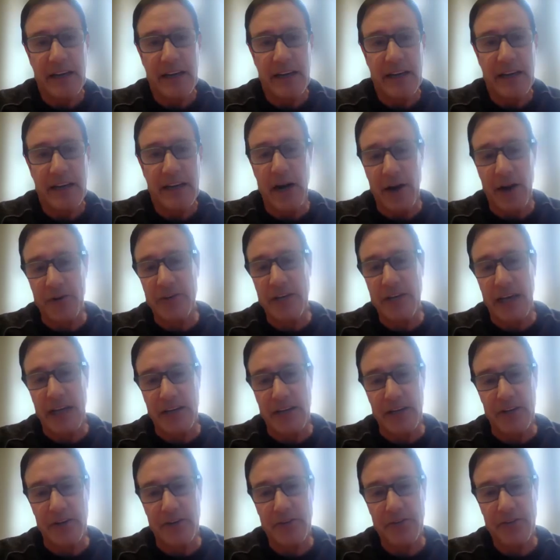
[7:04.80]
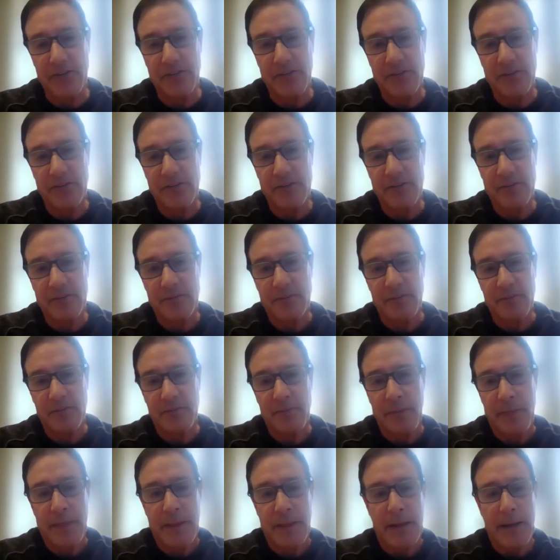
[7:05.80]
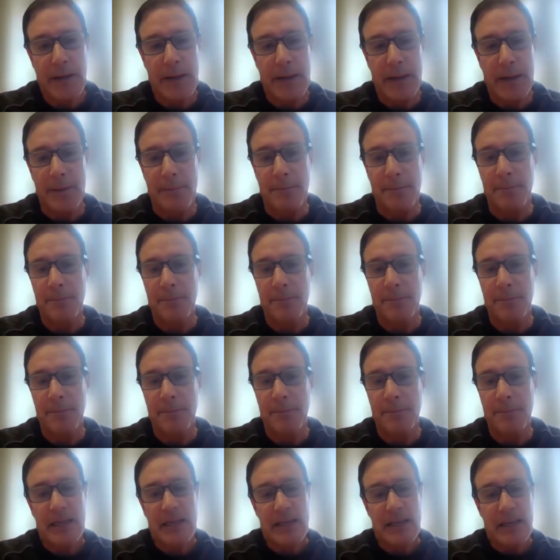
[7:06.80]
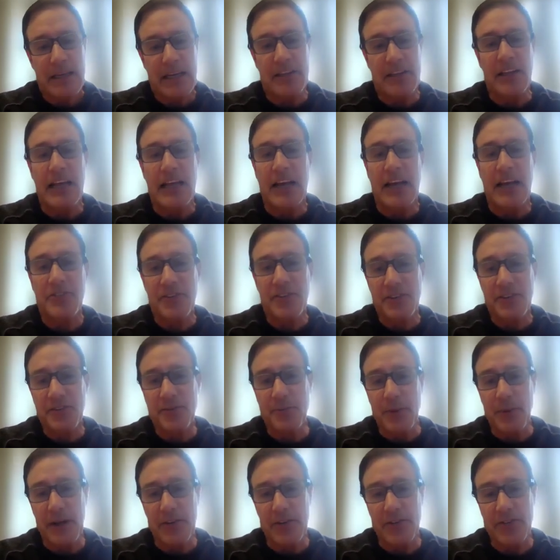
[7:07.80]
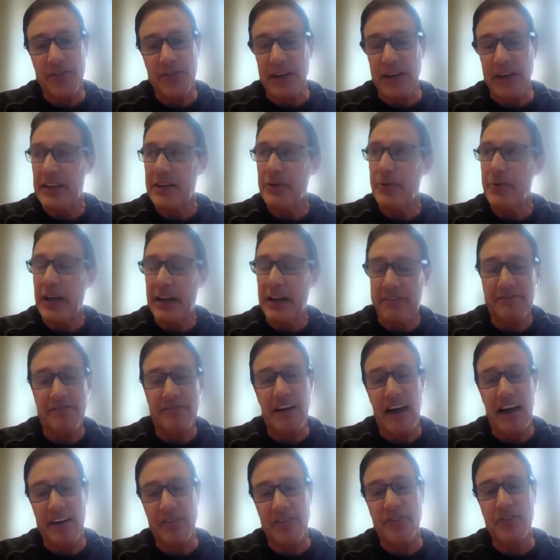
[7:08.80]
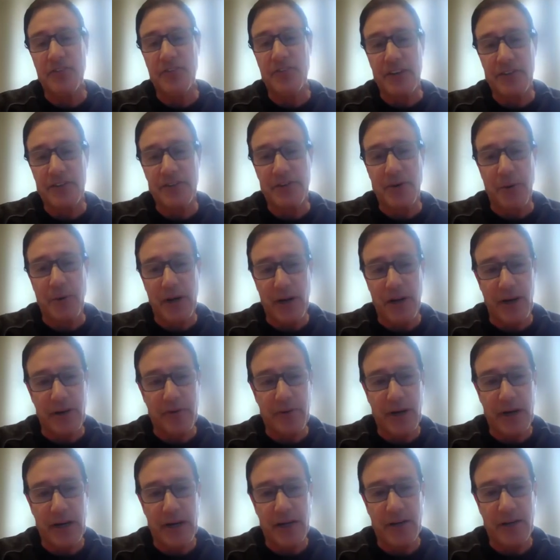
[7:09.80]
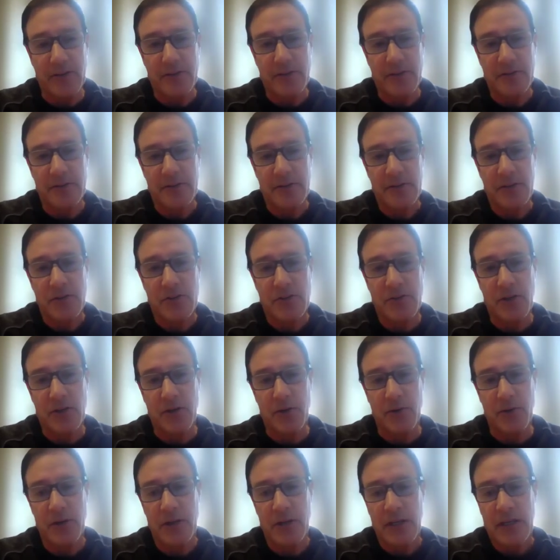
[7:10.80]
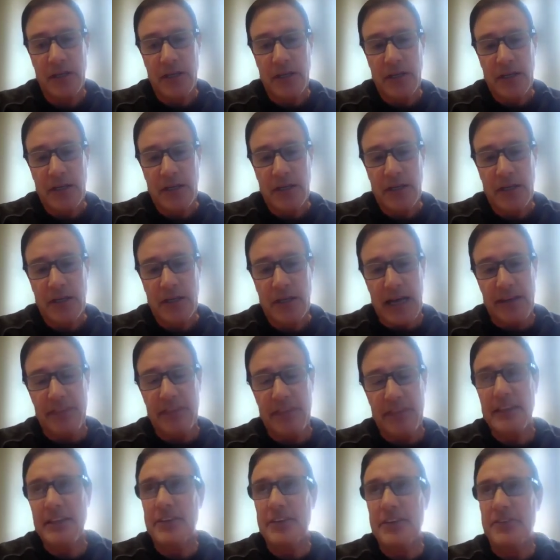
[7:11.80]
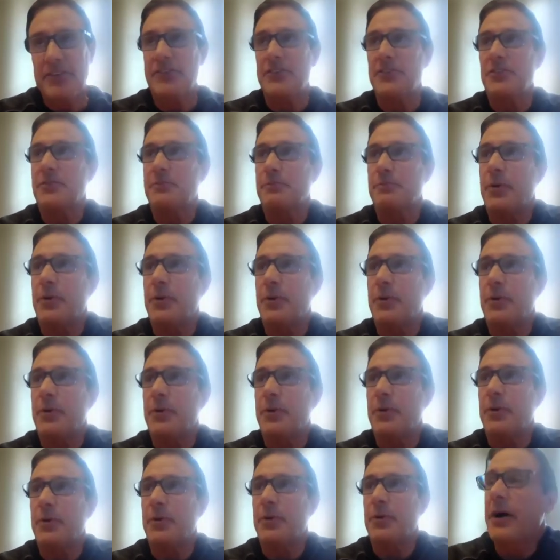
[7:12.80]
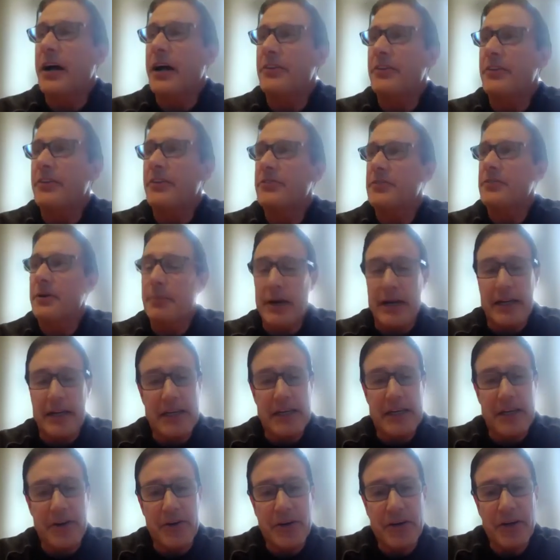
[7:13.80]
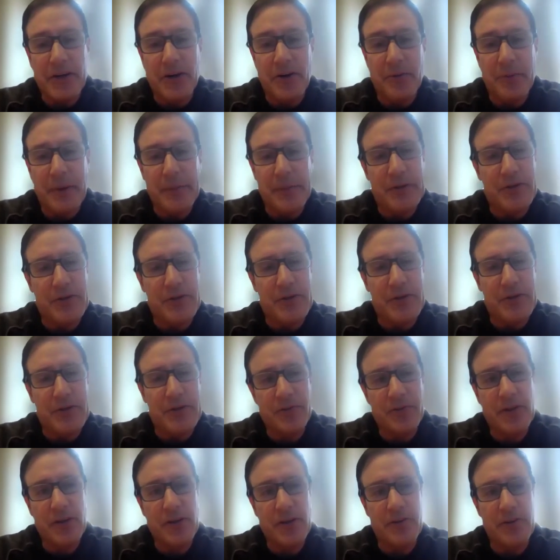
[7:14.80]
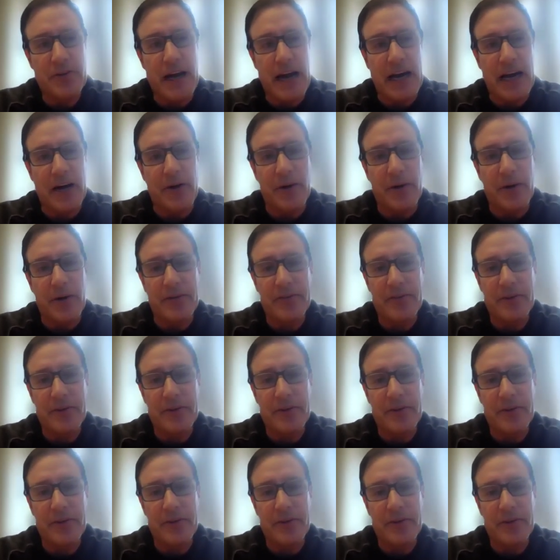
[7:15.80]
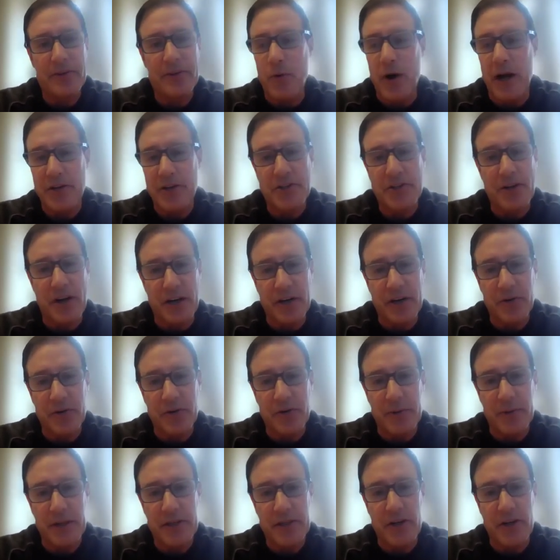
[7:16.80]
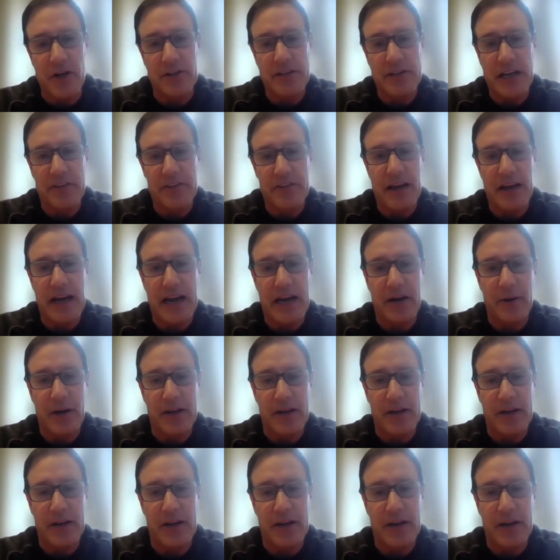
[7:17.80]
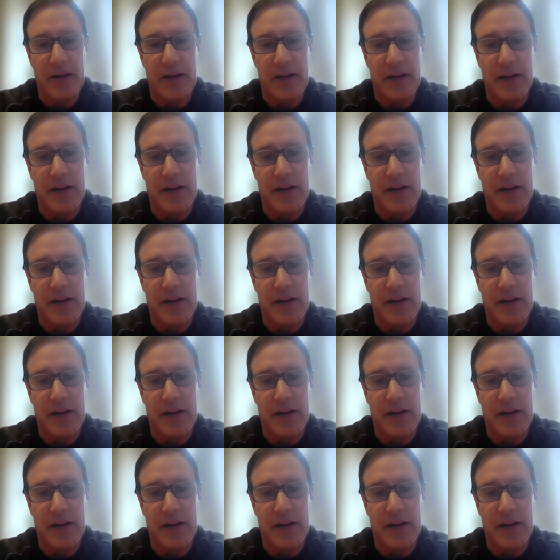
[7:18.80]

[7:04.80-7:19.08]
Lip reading: prior 10 years. Um, in the last 6 months, I think we have 5 or 6 going on right now. So I think this is partially in response about a year ago, maybe 2 years ago, the IRS, there was some watchdog group that called out the IRS as